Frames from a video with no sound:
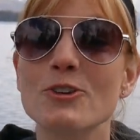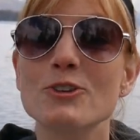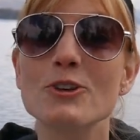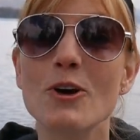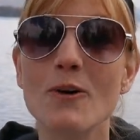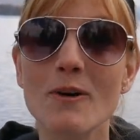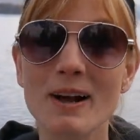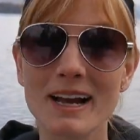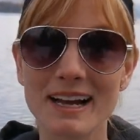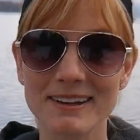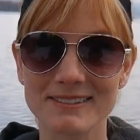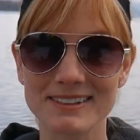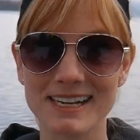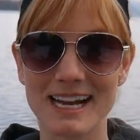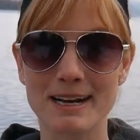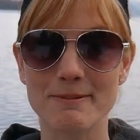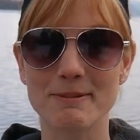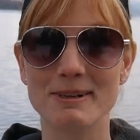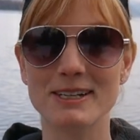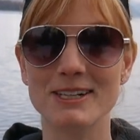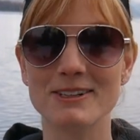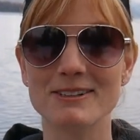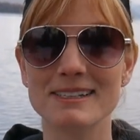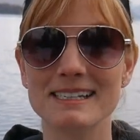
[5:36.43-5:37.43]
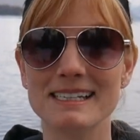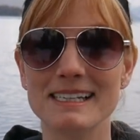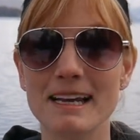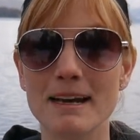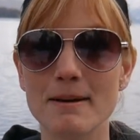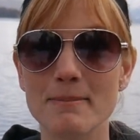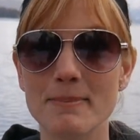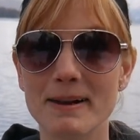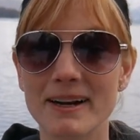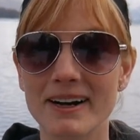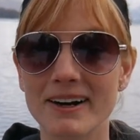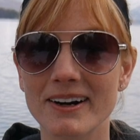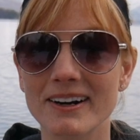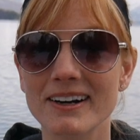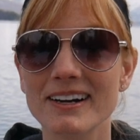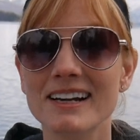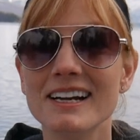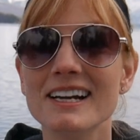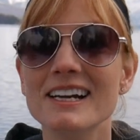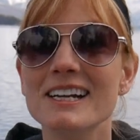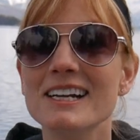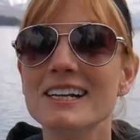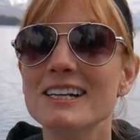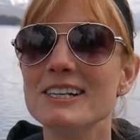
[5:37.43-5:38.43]
You don't have time when you see a bear
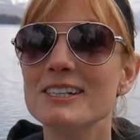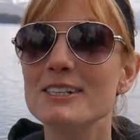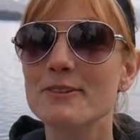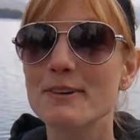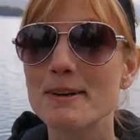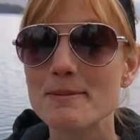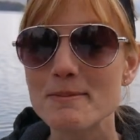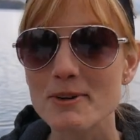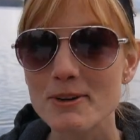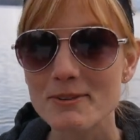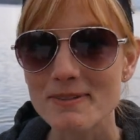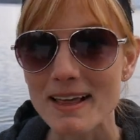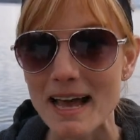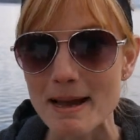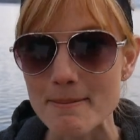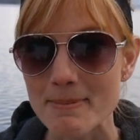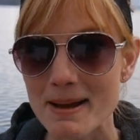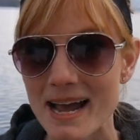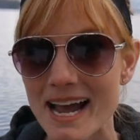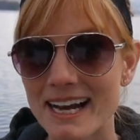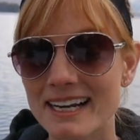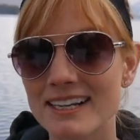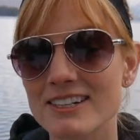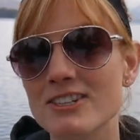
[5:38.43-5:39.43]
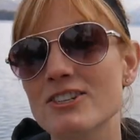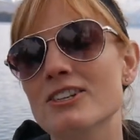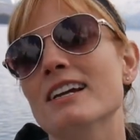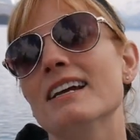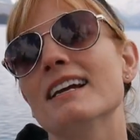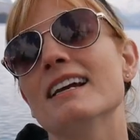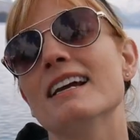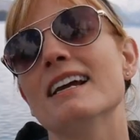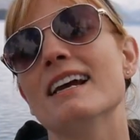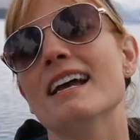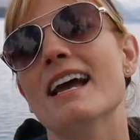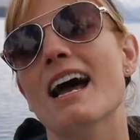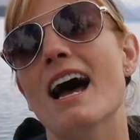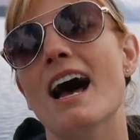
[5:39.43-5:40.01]
to remove that packaging.